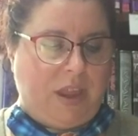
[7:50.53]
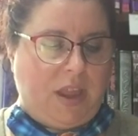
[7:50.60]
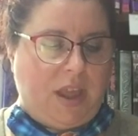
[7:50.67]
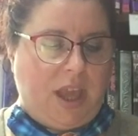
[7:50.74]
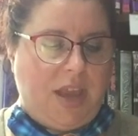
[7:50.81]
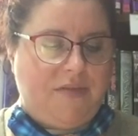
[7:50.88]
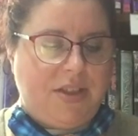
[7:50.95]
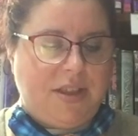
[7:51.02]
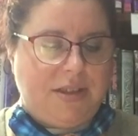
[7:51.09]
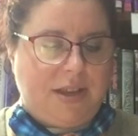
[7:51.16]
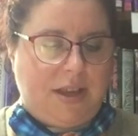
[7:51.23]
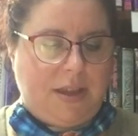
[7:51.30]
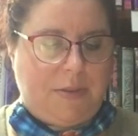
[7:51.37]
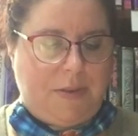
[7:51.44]
Even the
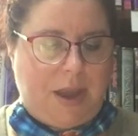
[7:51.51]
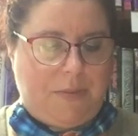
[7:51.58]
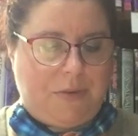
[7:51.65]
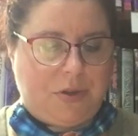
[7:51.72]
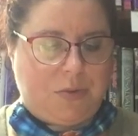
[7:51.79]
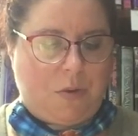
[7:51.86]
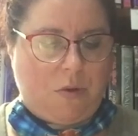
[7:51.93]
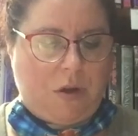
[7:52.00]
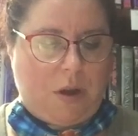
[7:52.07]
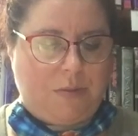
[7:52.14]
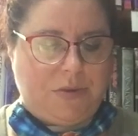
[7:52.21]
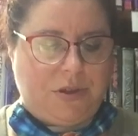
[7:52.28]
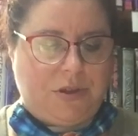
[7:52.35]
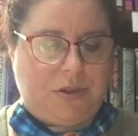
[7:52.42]
daily papers woke
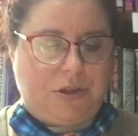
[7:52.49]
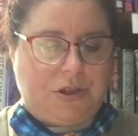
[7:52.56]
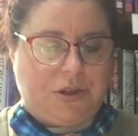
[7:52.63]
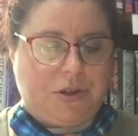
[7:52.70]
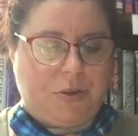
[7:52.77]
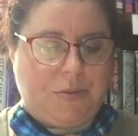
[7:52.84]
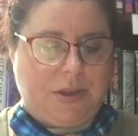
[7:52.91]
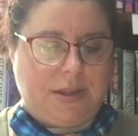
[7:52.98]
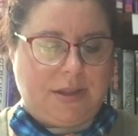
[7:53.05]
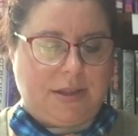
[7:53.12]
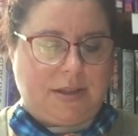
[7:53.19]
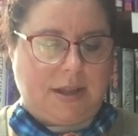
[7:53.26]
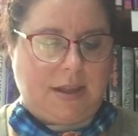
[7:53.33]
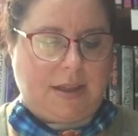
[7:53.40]
up to the
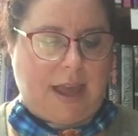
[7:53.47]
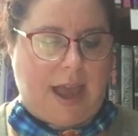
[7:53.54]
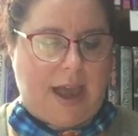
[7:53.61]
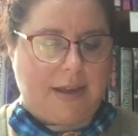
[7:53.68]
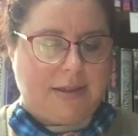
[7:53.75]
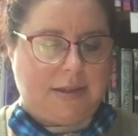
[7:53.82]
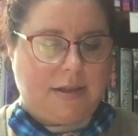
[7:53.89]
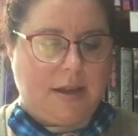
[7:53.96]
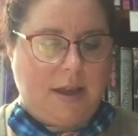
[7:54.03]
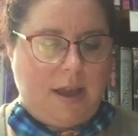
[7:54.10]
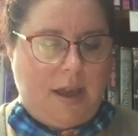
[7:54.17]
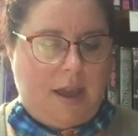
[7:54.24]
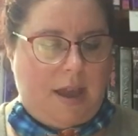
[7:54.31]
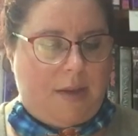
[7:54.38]
disturbances at last,
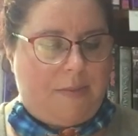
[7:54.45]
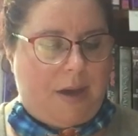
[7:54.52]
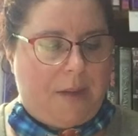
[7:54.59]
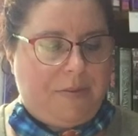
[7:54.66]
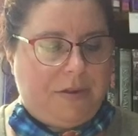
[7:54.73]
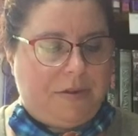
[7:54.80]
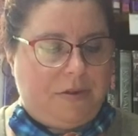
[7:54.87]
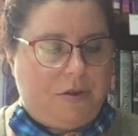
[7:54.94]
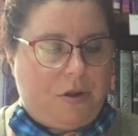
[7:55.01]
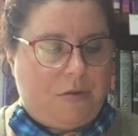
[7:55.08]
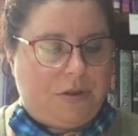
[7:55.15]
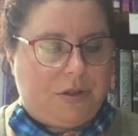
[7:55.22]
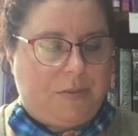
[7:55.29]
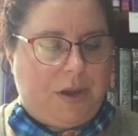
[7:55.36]
and popular
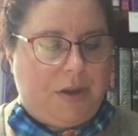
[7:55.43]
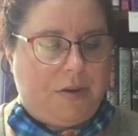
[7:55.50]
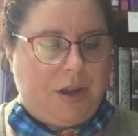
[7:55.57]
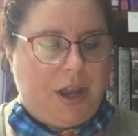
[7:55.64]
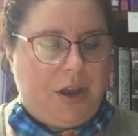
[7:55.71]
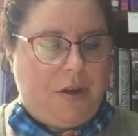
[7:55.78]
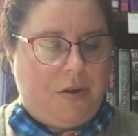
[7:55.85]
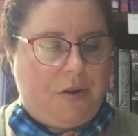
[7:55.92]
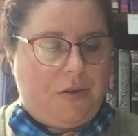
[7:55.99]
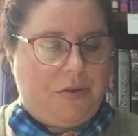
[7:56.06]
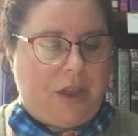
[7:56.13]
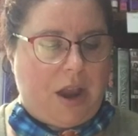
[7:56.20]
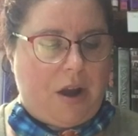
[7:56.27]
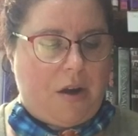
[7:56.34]
notes appeared
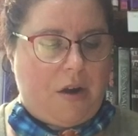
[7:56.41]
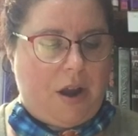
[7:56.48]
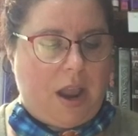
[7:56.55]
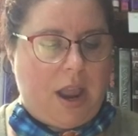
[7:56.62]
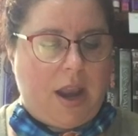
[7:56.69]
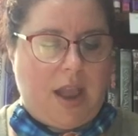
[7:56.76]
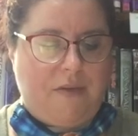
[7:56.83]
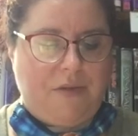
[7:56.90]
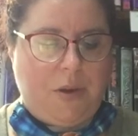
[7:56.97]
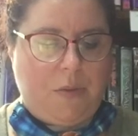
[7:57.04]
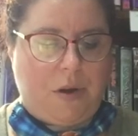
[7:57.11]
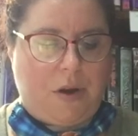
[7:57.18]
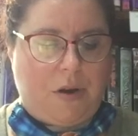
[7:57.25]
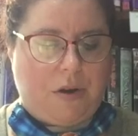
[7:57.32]
here, there, and
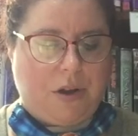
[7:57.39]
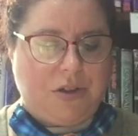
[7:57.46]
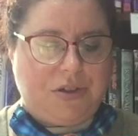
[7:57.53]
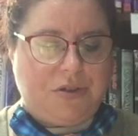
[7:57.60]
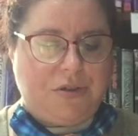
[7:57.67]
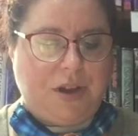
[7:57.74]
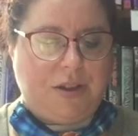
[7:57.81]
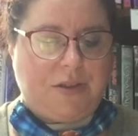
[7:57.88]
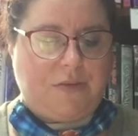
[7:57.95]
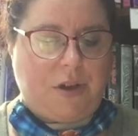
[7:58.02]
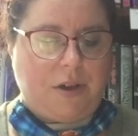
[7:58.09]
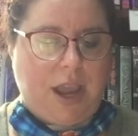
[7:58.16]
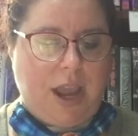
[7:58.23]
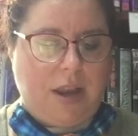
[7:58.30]
everywhere concerning the
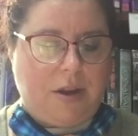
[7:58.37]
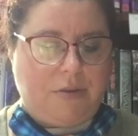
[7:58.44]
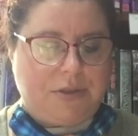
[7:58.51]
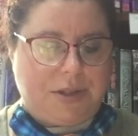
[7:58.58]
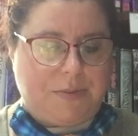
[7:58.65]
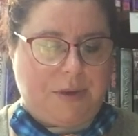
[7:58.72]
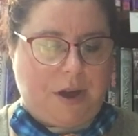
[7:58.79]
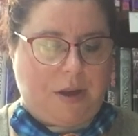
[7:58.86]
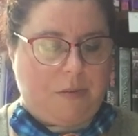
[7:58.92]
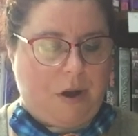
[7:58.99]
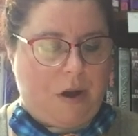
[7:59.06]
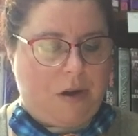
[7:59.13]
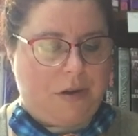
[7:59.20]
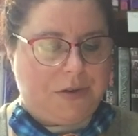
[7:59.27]
volcanoes upon
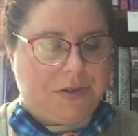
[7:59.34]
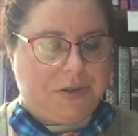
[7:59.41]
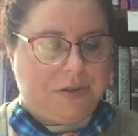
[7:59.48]
Mars.